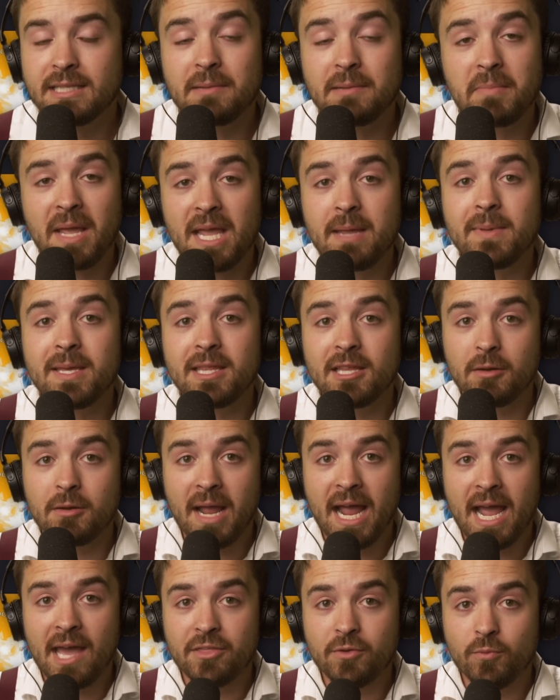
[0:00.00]
that maybe their
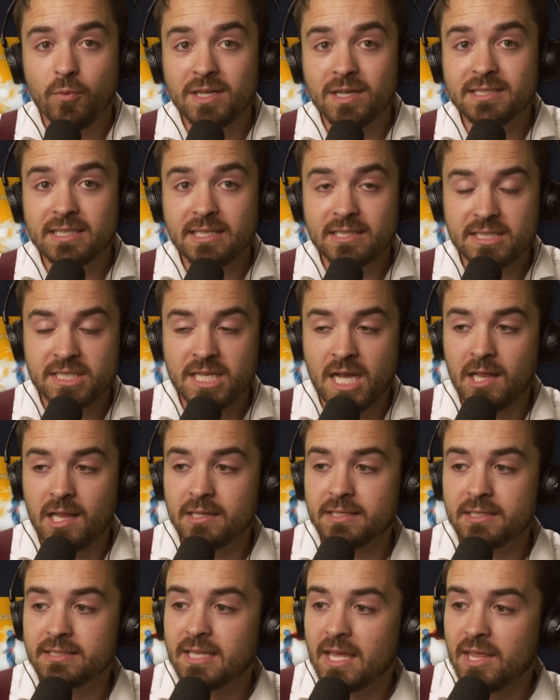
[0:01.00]
math wasn't as
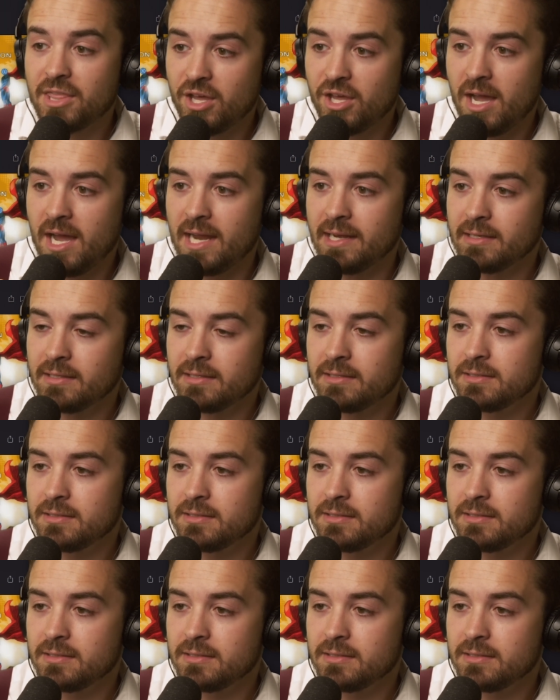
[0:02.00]
solid as they thought.